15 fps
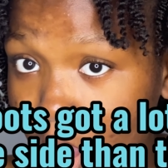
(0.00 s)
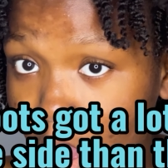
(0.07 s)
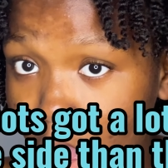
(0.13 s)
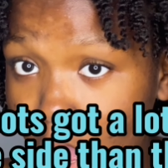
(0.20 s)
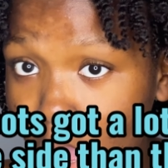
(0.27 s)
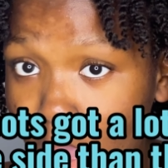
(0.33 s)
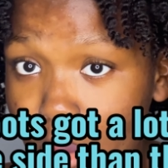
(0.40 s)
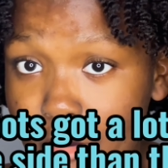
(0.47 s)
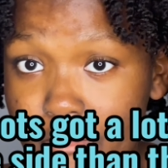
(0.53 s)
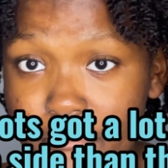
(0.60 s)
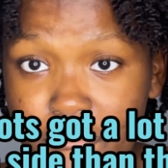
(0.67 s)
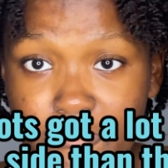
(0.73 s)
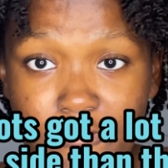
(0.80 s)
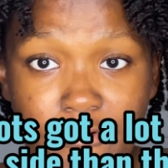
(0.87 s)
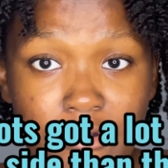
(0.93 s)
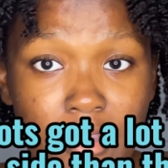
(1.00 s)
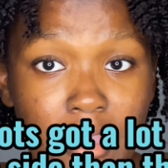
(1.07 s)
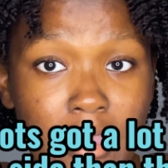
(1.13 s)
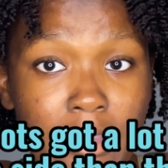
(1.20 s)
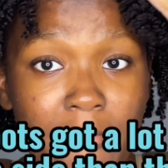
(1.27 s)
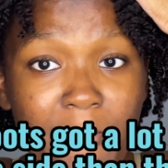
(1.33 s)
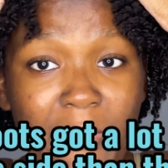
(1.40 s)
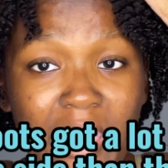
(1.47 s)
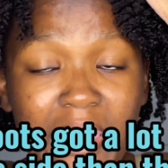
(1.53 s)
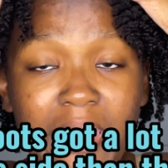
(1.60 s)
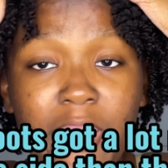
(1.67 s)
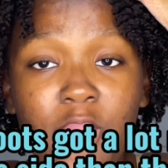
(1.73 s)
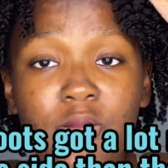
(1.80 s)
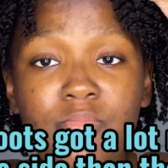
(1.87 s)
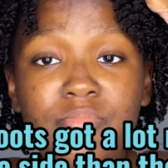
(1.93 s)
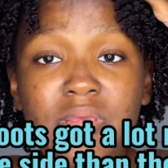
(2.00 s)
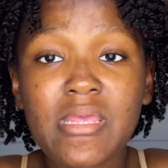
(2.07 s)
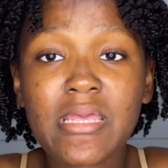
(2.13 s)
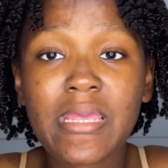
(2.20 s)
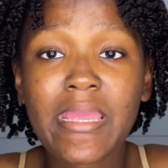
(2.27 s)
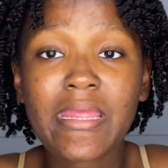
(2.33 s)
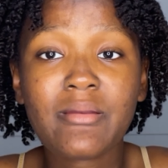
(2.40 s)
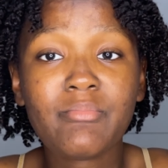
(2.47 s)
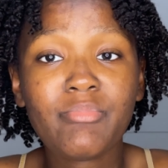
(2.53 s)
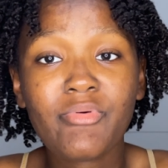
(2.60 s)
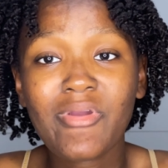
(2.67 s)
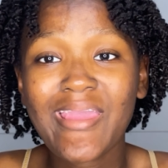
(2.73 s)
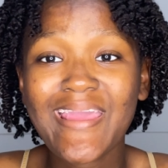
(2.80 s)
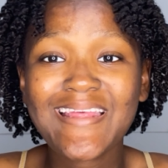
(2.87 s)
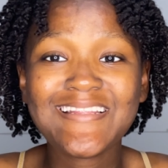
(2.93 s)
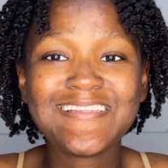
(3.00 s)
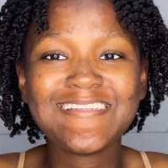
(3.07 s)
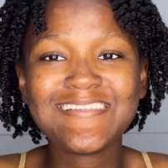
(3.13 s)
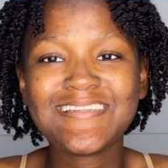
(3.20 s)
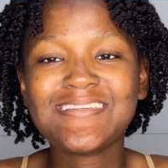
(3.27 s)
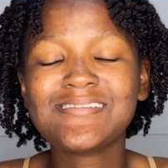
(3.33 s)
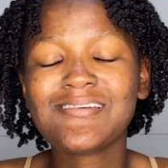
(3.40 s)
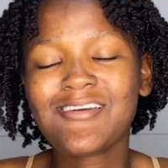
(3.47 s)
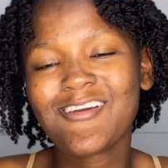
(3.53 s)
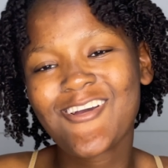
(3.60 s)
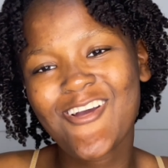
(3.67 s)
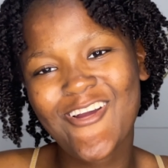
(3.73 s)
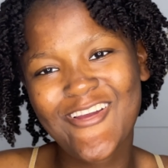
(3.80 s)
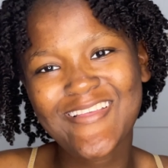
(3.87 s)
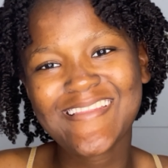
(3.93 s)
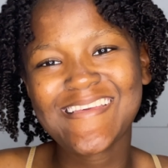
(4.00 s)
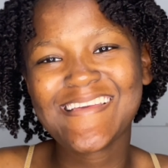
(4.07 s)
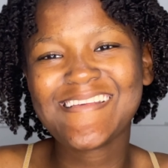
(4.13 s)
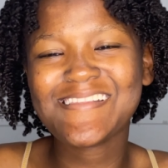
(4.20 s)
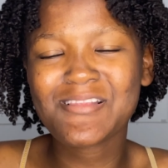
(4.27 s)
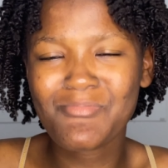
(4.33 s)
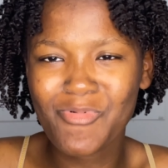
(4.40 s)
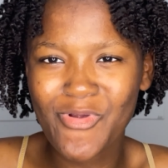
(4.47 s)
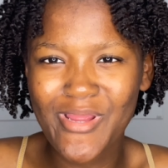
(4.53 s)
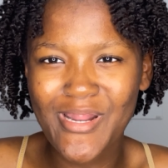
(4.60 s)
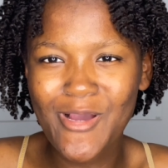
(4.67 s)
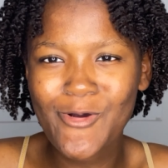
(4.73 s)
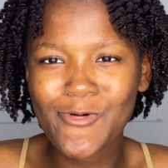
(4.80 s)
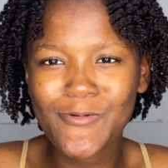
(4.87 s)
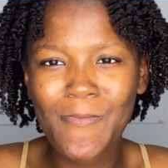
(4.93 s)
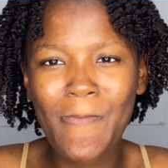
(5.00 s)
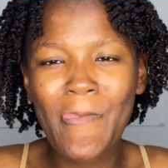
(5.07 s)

of my hair being in braids, currently the braid out.